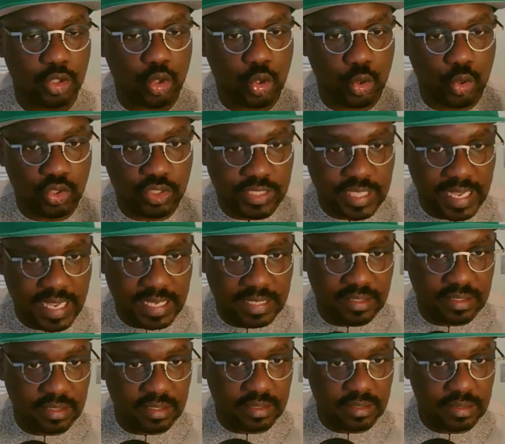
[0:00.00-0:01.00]

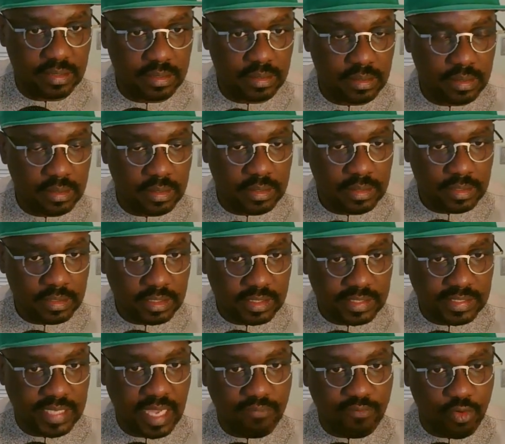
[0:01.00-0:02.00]
Tuesdays,
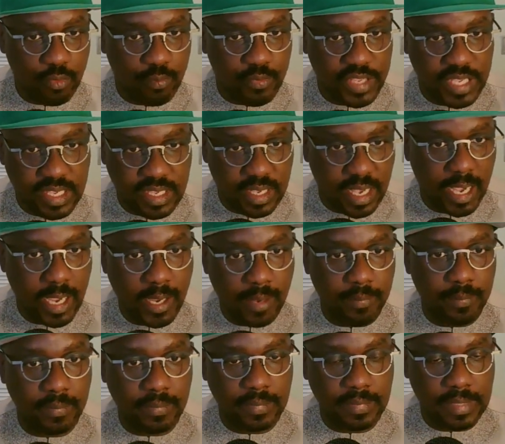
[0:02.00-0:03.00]
7
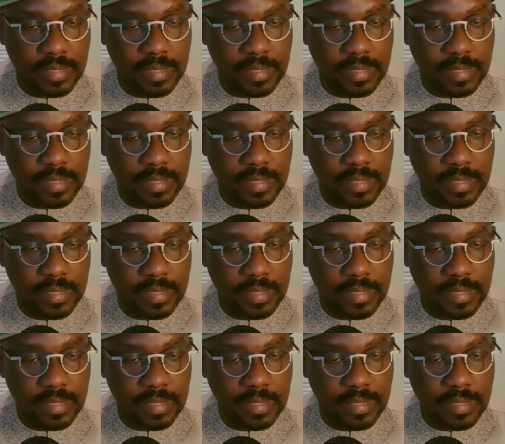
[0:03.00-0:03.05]
p.m.